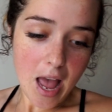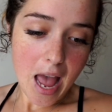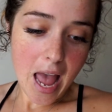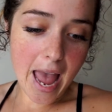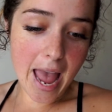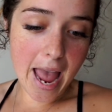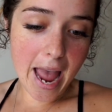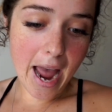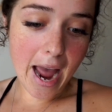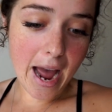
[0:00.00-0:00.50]

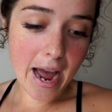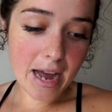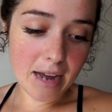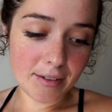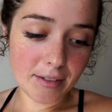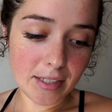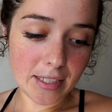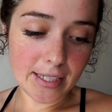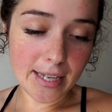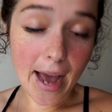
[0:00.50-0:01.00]

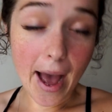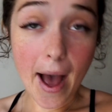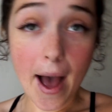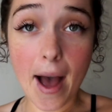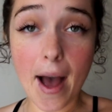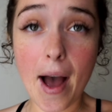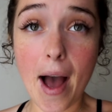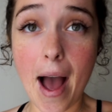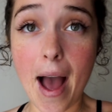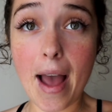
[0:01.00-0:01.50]
And
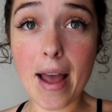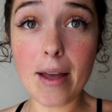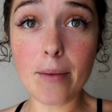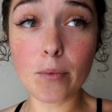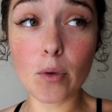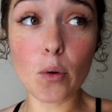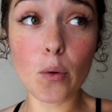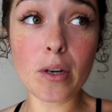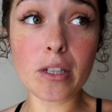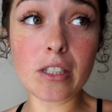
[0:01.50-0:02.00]
yeah, I am
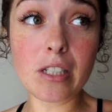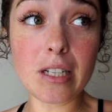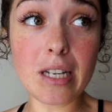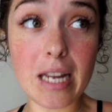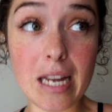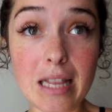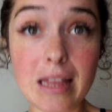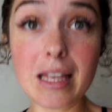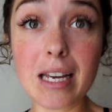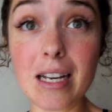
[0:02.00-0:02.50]
going to
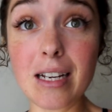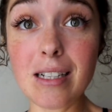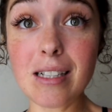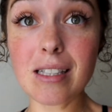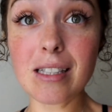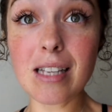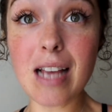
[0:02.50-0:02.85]
eat this